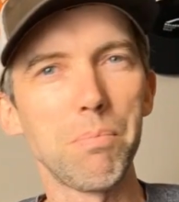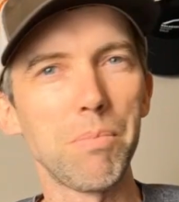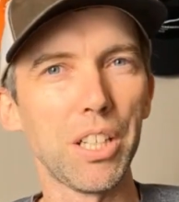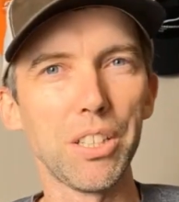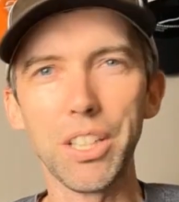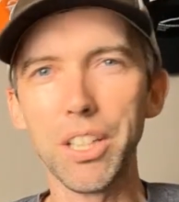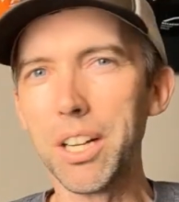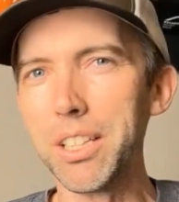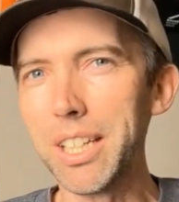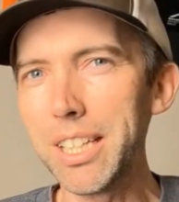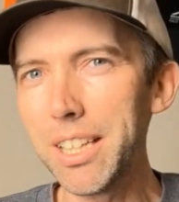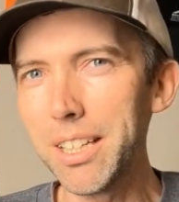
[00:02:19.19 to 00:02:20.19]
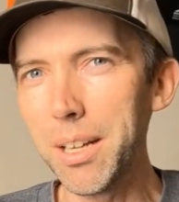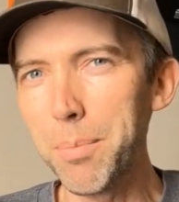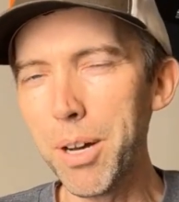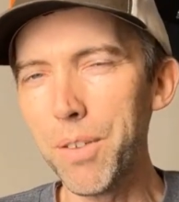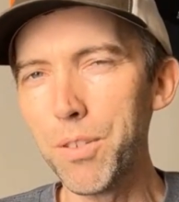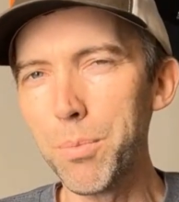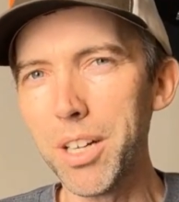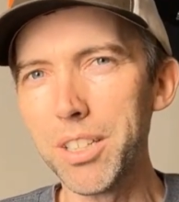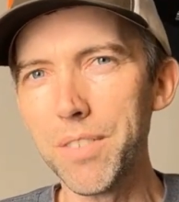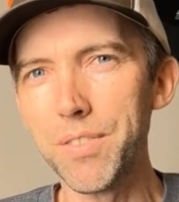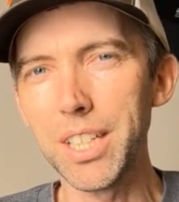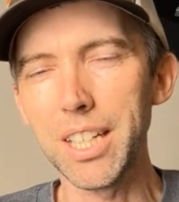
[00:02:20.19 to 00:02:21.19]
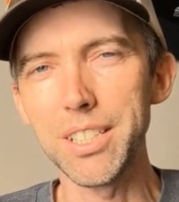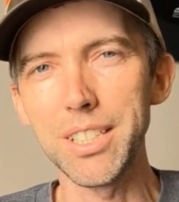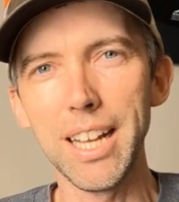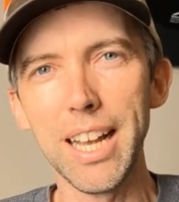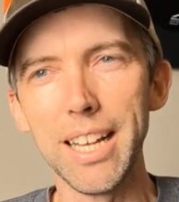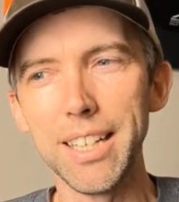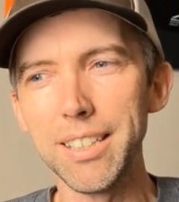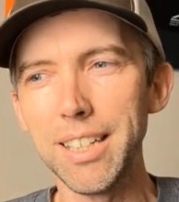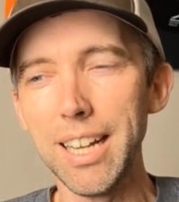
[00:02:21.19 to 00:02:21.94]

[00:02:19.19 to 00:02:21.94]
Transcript: They click on a link about Vermont lift tickets, and